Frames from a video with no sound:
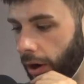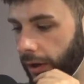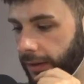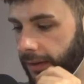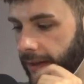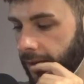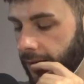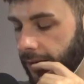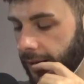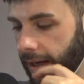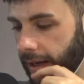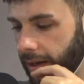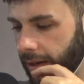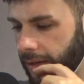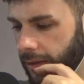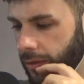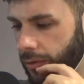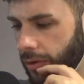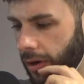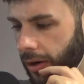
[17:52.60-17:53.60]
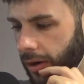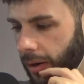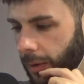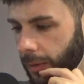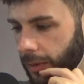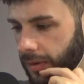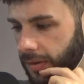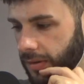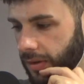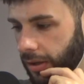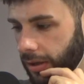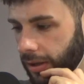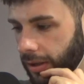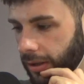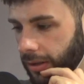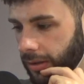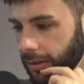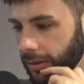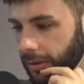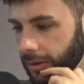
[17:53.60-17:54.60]
I think Luke Rockhold's
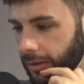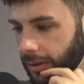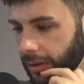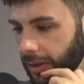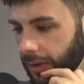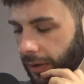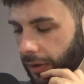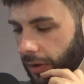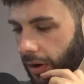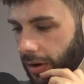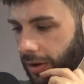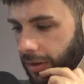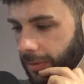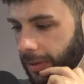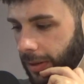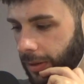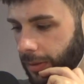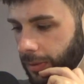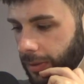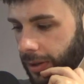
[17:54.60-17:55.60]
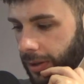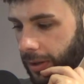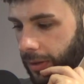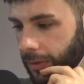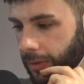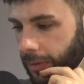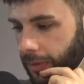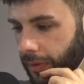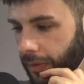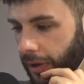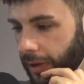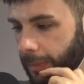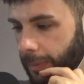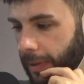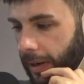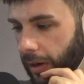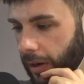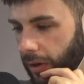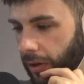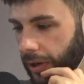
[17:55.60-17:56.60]
style, if you're talking about, you know, fighting
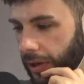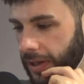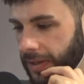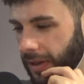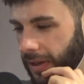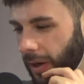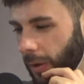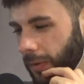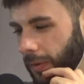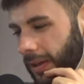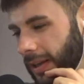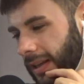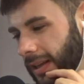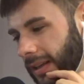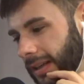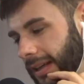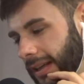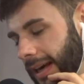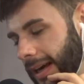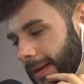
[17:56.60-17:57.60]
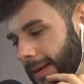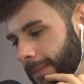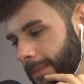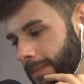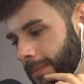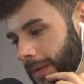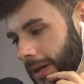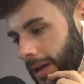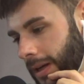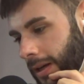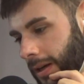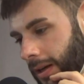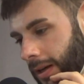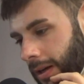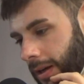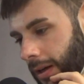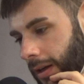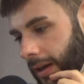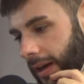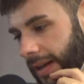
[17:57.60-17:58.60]
bigger guys, I don't think
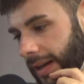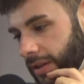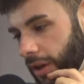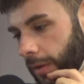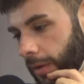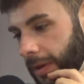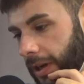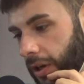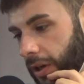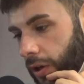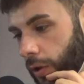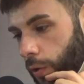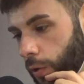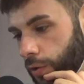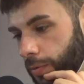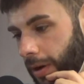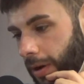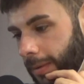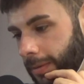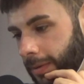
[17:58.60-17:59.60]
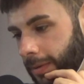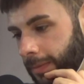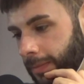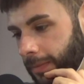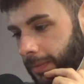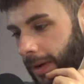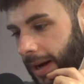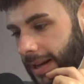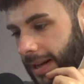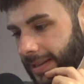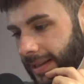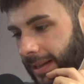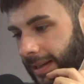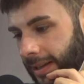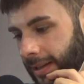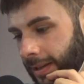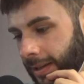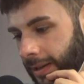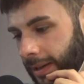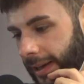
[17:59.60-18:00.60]
it's going to be a huge problem. As
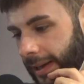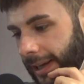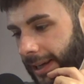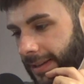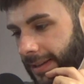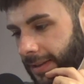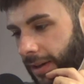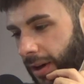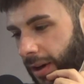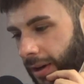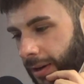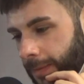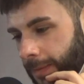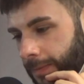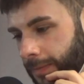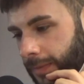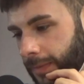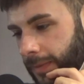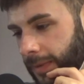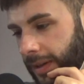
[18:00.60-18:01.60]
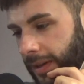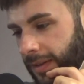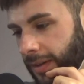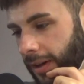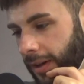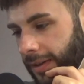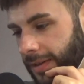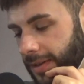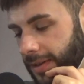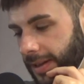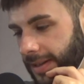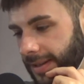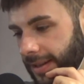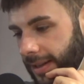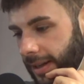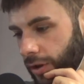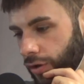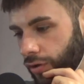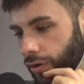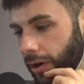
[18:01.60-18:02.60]
in, like, he's not this like
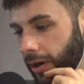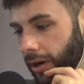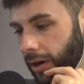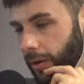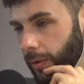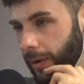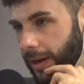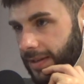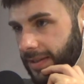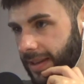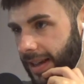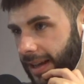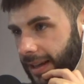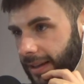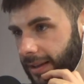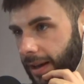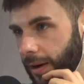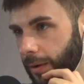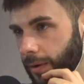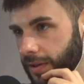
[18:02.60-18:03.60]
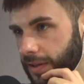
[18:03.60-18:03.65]
slick striker who gets taken down